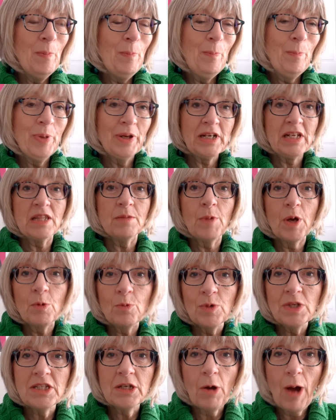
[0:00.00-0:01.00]
But at the
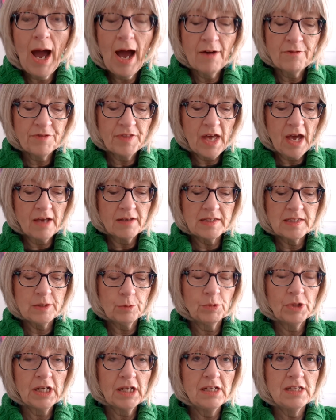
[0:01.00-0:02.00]
moment we don't have that.
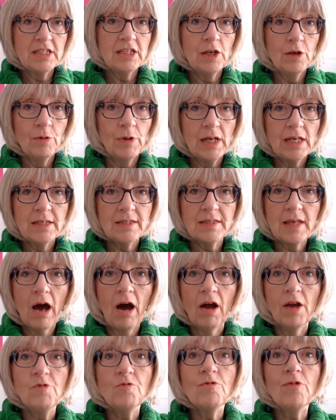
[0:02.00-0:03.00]
So what I do is
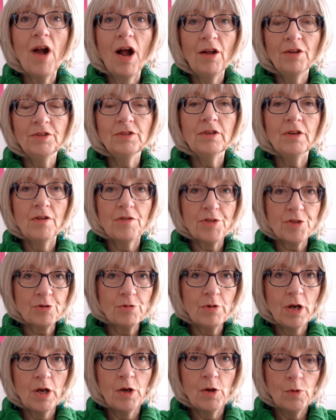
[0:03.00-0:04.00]
I run
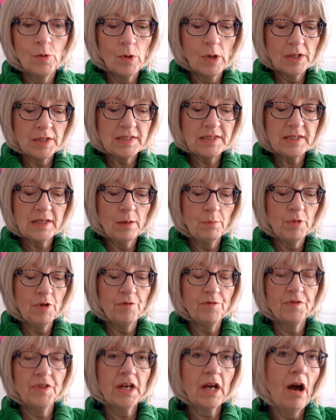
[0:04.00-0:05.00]
through some
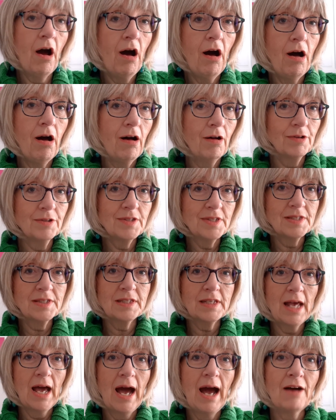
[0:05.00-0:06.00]
of the
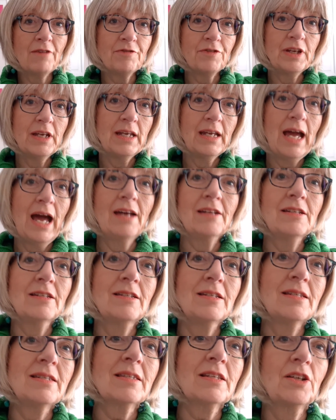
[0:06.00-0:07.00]
cards, having had a
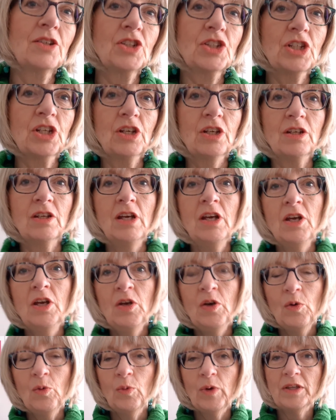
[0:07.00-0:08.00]
discussion
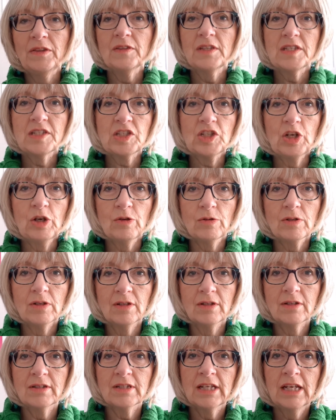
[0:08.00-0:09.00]
with the
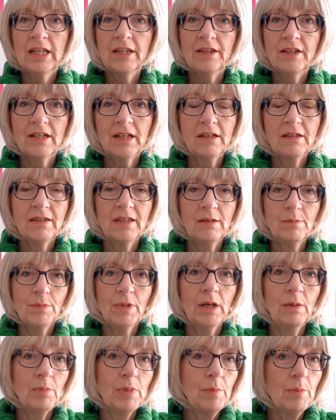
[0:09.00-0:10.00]
student that I think
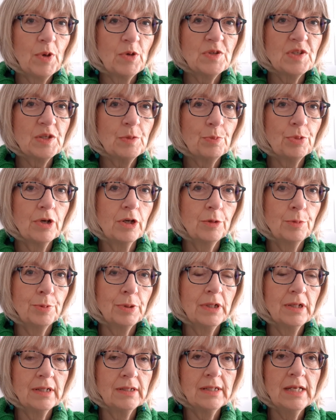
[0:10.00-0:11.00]
might be most
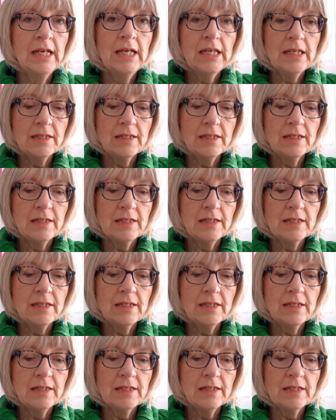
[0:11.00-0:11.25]
appropriate.